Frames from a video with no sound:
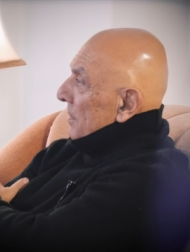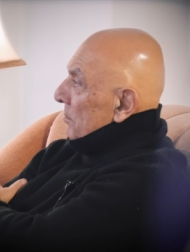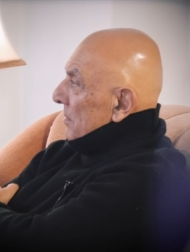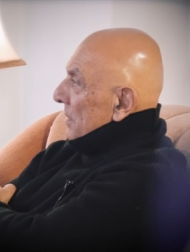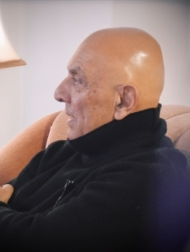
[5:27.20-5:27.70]

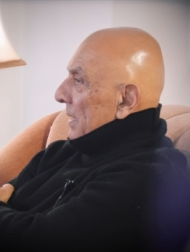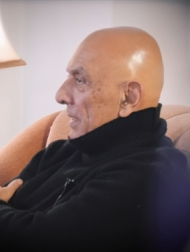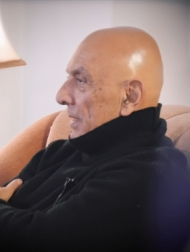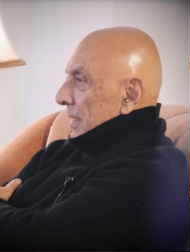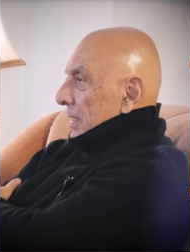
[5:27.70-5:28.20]
him?
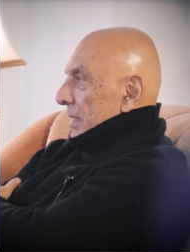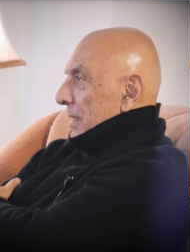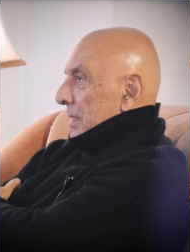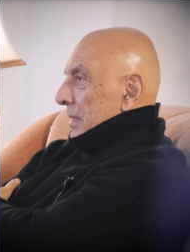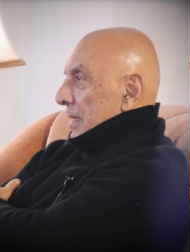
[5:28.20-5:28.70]

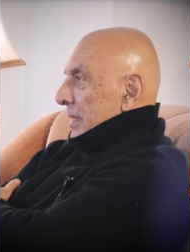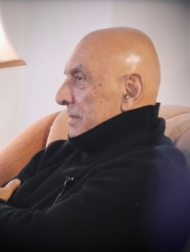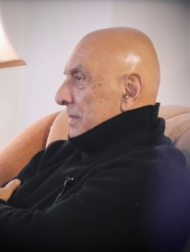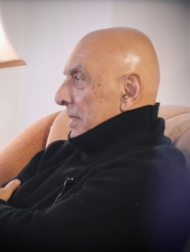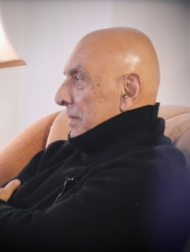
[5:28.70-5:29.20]
And I
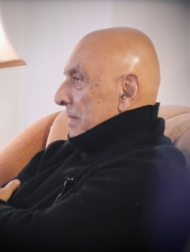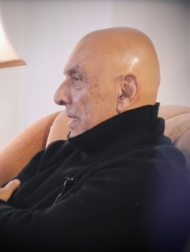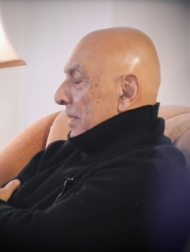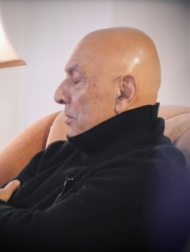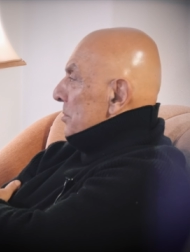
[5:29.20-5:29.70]
said,
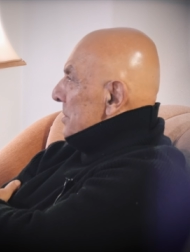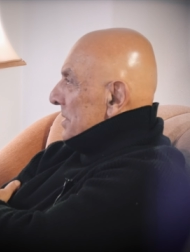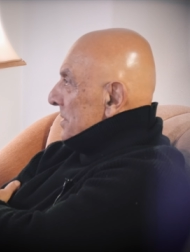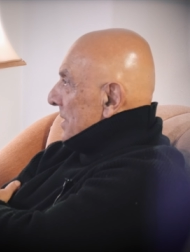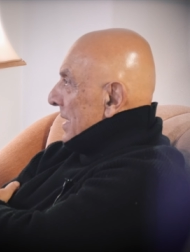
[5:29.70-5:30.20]
who is
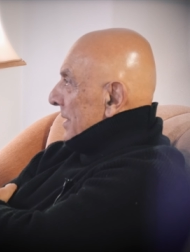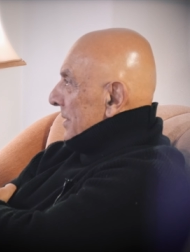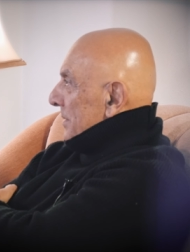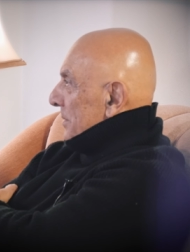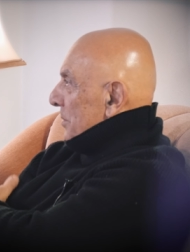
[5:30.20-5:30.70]
this guy?
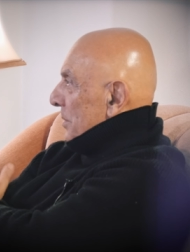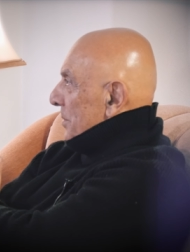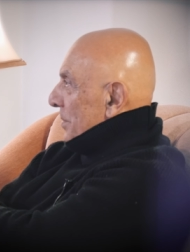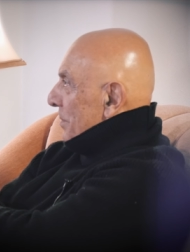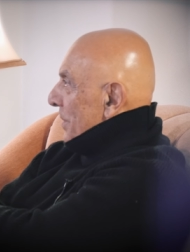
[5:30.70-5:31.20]

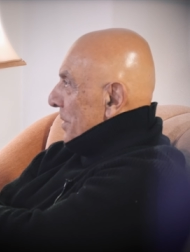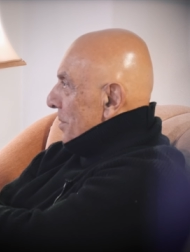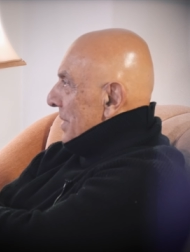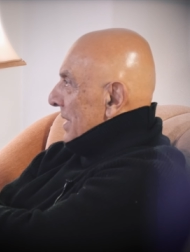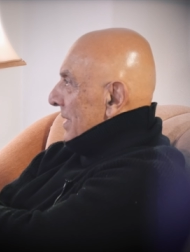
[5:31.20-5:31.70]
What do
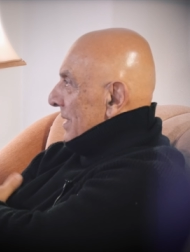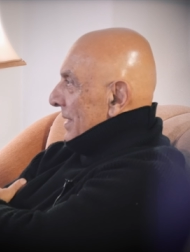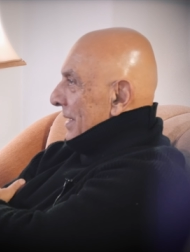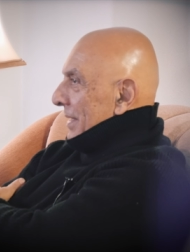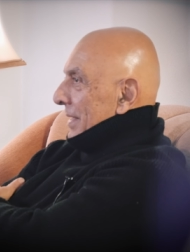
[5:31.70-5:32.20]
you mean?
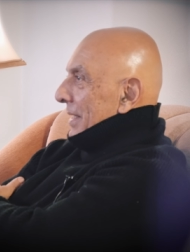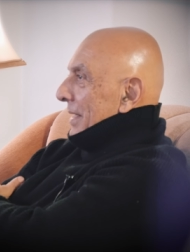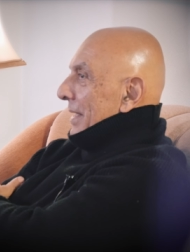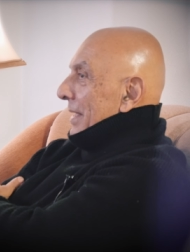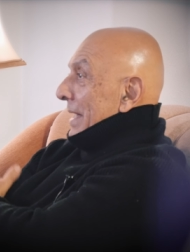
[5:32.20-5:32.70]

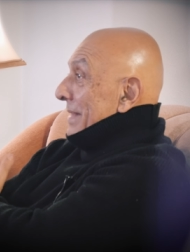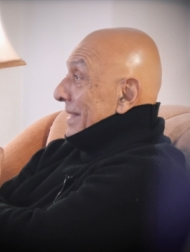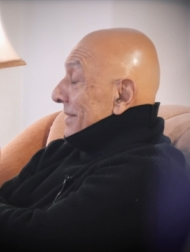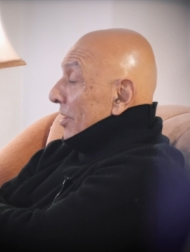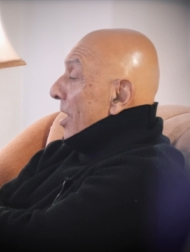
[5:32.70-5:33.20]

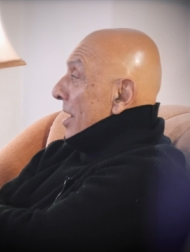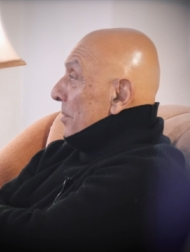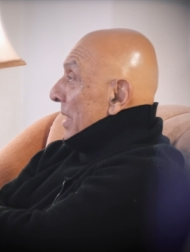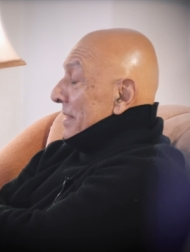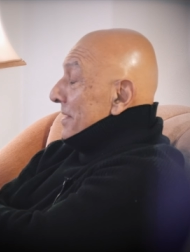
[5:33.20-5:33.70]
At the time, I